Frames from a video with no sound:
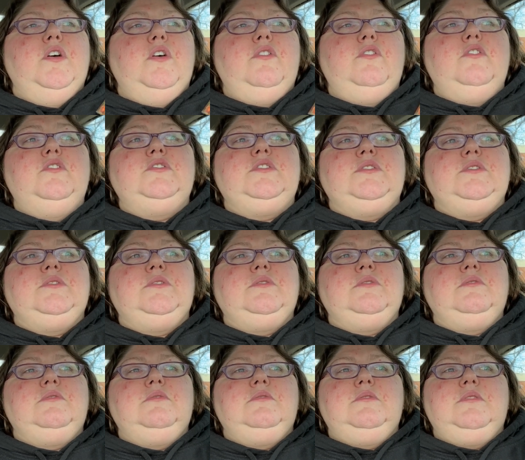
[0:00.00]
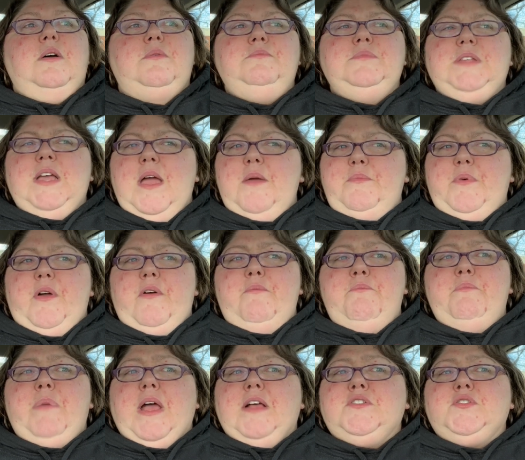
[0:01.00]
there's some type of
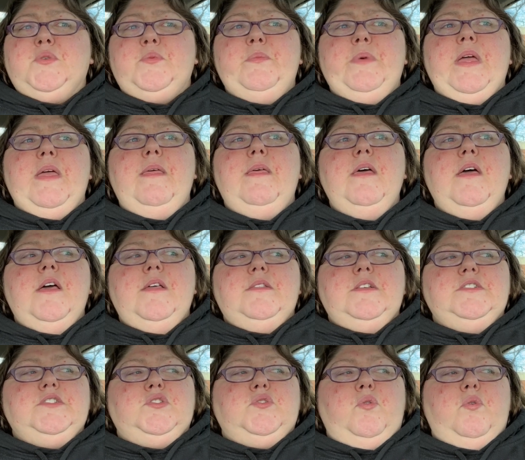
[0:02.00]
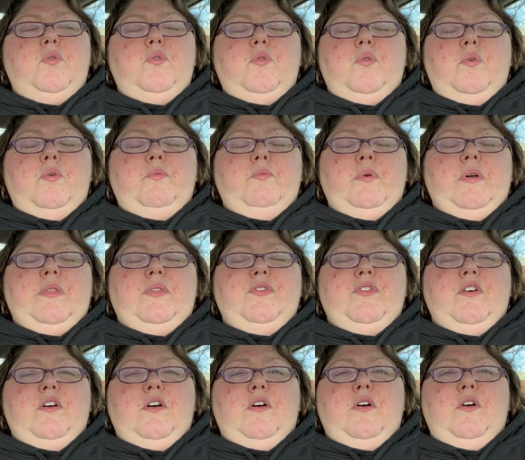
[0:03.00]
embezzlement that's going on with
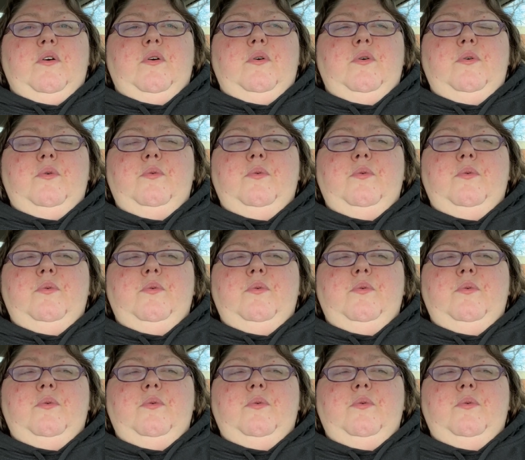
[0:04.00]
the,